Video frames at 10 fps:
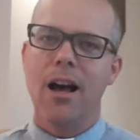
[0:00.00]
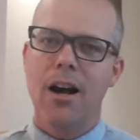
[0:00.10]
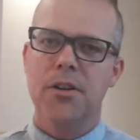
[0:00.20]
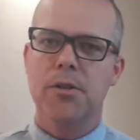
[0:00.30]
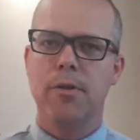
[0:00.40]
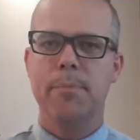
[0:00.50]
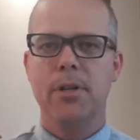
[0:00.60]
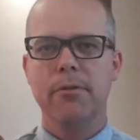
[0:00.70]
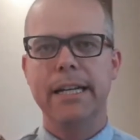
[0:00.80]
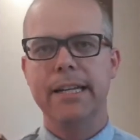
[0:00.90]
Our
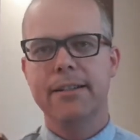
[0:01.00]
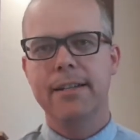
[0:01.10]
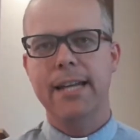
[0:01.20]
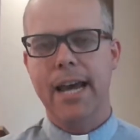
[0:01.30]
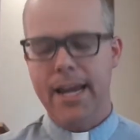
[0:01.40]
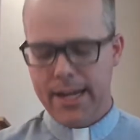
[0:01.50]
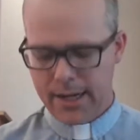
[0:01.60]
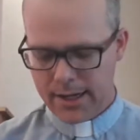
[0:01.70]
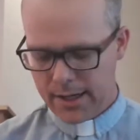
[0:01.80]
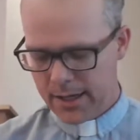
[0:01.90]
scripture reading today
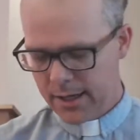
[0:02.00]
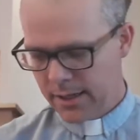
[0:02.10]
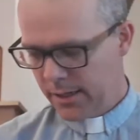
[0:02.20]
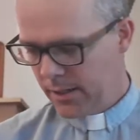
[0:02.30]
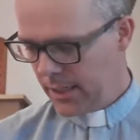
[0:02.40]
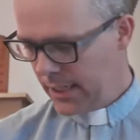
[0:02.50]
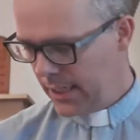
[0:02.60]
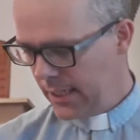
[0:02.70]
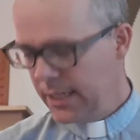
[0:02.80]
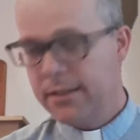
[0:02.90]
uh,
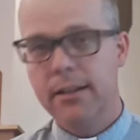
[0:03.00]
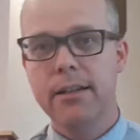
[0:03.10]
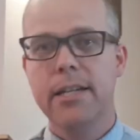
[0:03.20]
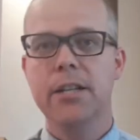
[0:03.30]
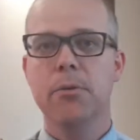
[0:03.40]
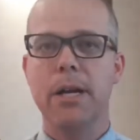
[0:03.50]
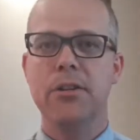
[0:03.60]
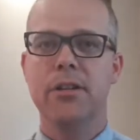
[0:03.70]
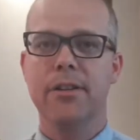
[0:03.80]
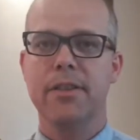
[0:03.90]
is a
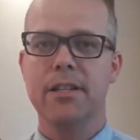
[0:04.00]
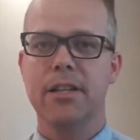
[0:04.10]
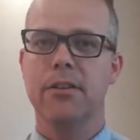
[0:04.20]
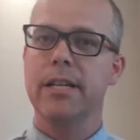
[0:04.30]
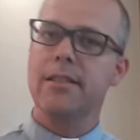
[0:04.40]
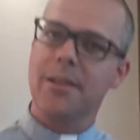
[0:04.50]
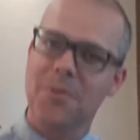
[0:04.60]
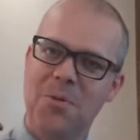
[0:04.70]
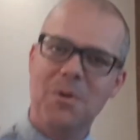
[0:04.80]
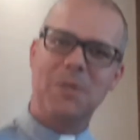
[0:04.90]
continuation of the series
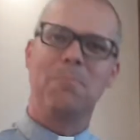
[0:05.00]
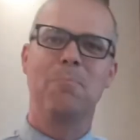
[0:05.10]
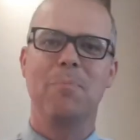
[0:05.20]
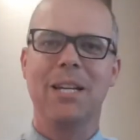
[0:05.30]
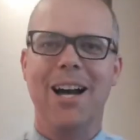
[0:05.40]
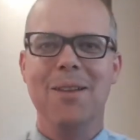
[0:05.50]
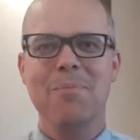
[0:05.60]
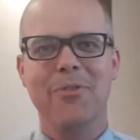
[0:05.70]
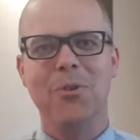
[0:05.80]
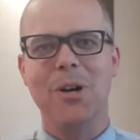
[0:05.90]
that was begun
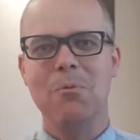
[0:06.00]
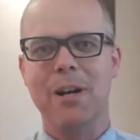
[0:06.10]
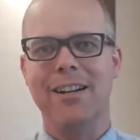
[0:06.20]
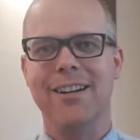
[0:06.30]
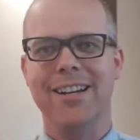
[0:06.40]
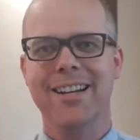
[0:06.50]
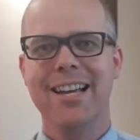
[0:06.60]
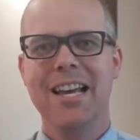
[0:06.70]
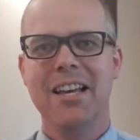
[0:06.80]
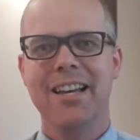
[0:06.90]
before I went on a,
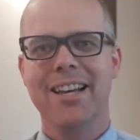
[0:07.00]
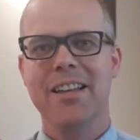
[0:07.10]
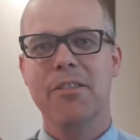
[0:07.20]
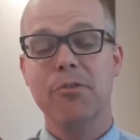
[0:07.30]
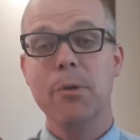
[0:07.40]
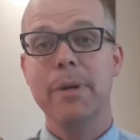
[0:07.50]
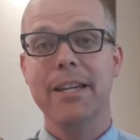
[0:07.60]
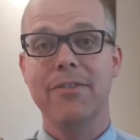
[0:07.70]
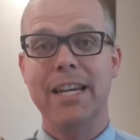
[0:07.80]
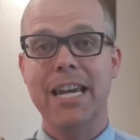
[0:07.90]
a three
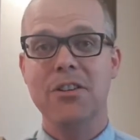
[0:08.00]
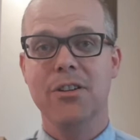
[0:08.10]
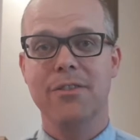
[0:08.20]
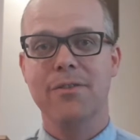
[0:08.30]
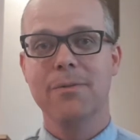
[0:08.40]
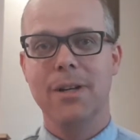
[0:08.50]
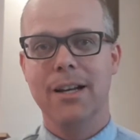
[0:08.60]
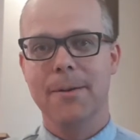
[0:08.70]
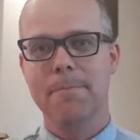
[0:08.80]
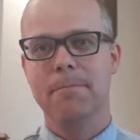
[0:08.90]
week vacation
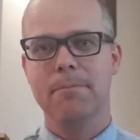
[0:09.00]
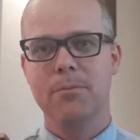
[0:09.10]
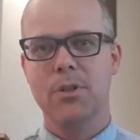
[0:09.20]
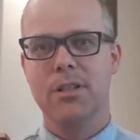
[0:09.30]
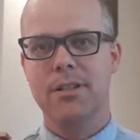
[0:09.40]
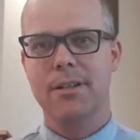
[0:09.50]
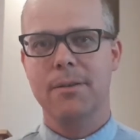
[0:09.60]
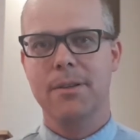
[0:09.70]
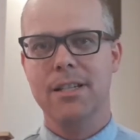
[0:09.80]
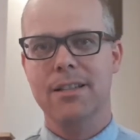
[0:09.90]
um, just
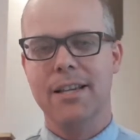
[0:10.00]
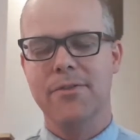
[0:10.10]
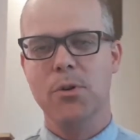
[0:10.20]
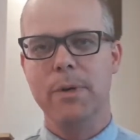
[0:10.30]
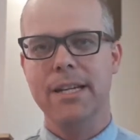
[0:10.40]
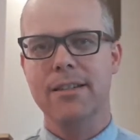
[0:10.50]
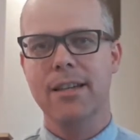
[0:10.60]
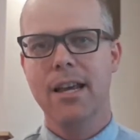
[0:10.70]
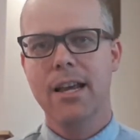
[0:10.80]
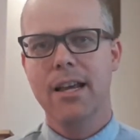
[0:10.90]
these last few weeks
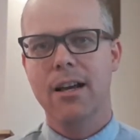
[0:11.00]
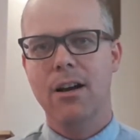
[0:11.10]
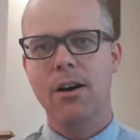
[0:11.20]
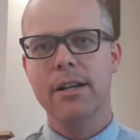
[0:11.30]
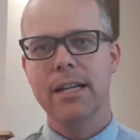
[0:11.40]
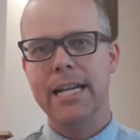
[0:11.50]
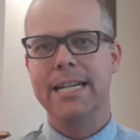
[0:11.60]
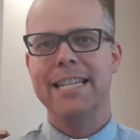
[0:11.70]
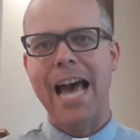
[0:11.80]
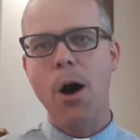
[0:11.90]
on
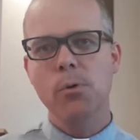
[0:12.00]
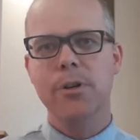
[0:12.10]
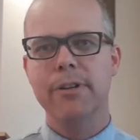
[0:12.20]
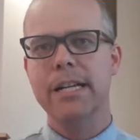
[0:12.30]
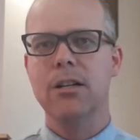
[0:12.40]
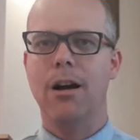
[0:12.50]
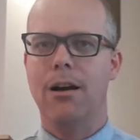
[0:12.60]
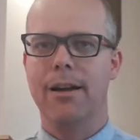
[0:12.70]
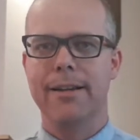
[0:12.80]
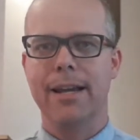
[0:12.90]
encountering
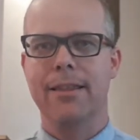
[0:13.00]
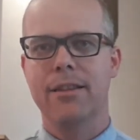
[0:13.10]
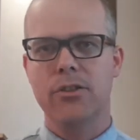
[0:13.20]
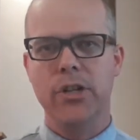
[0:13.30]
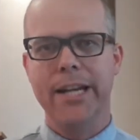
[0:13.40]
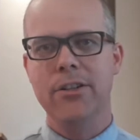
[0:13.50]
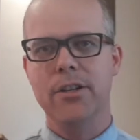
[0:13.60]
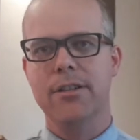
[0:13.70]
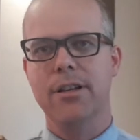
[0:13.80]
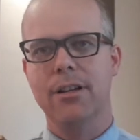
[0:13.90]
God and the
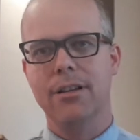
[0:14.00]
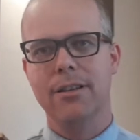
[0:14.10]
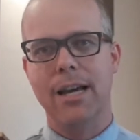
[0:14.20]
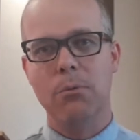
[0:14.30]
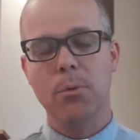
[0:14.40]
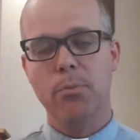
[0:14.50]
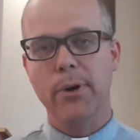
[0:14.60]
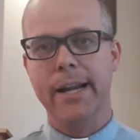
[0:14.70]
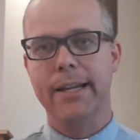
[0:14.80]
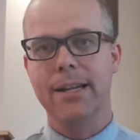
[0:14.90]
changes that that will
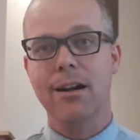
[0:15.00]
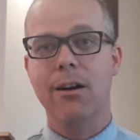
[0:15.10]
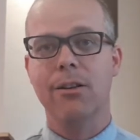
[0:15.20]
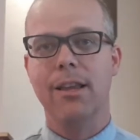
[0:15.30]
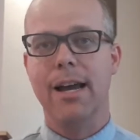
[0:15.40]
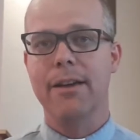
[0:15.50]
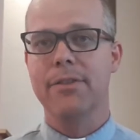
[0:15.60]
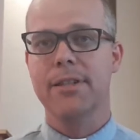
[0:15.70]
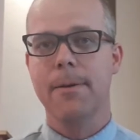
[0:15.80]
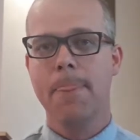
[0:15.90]
bring in our
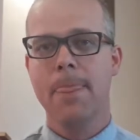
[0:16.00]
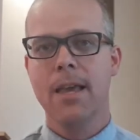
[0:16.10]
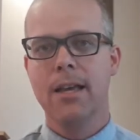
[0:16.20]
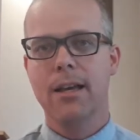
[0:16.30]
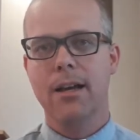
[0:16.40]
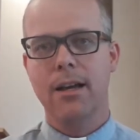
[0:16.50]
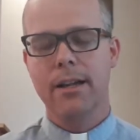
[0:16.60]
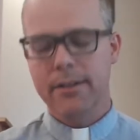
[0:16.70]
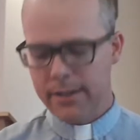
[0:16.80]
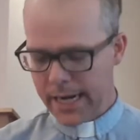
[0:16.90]
lives. Uh,
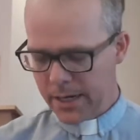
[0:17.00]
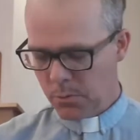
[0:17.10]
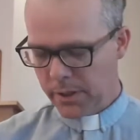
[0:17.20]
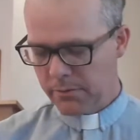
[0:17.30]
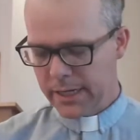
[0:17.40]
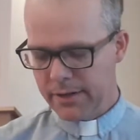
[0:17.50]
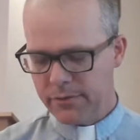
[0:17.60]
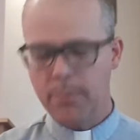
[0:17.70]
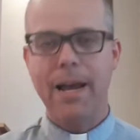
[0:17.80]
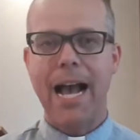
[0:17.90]
and today we read
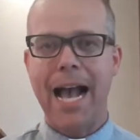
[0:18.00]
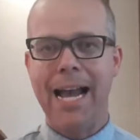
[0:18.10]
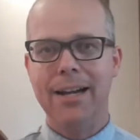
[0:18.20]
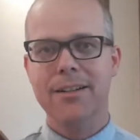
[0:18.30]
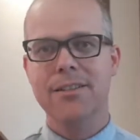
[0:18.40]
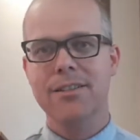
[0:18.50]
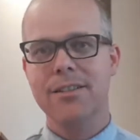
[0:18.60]
from Acts